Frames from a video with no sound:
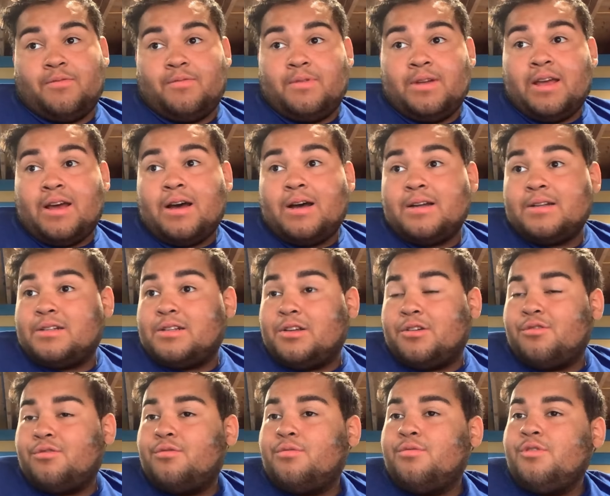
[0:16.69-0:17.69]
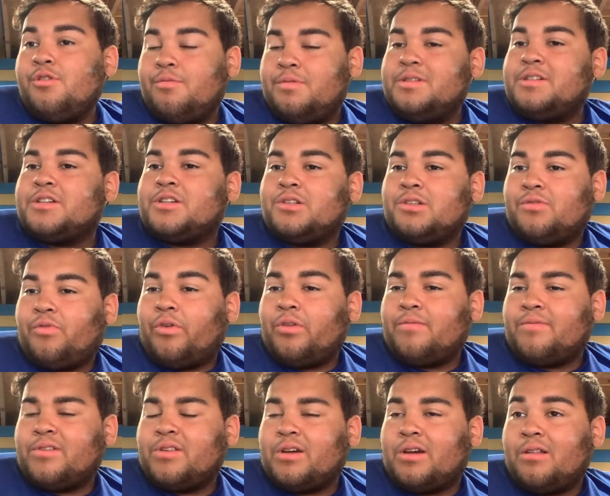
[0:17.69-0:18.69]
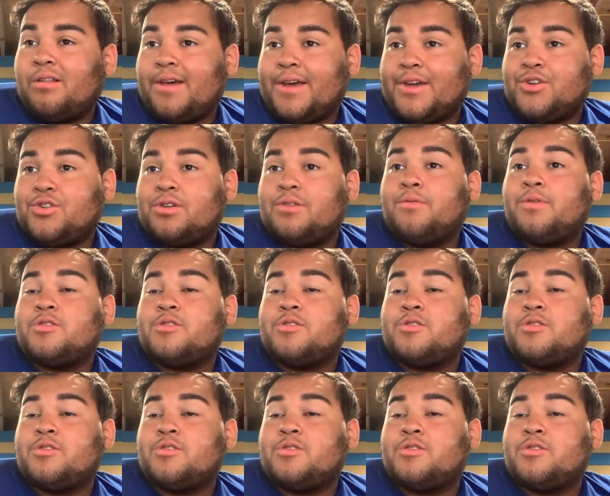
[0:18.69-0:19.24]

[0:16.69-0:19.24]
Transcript: we got two new additions for, for the collection,